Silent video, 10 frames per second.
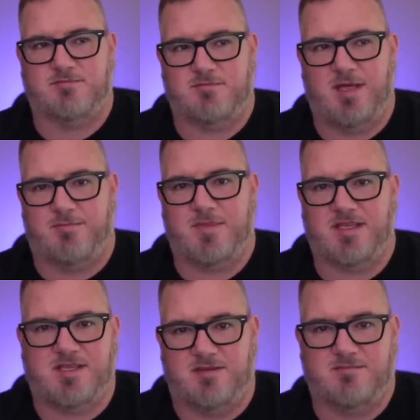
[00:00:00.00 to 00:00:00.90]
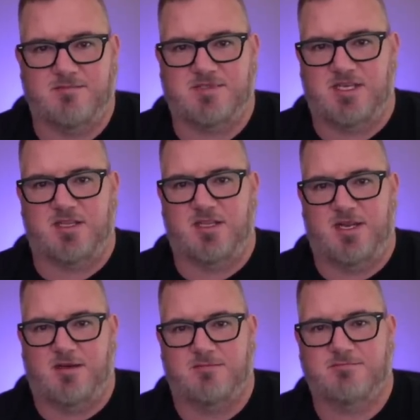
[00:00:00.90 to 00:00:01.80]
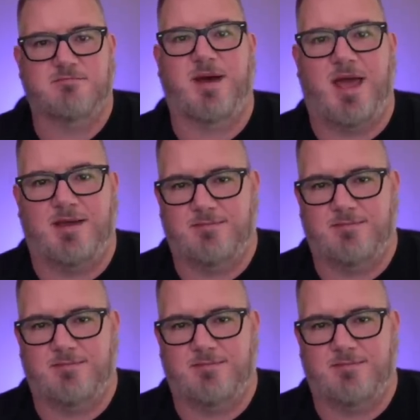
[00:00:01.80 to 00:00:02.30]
Yep, that's it. See you on the Lido. Bye.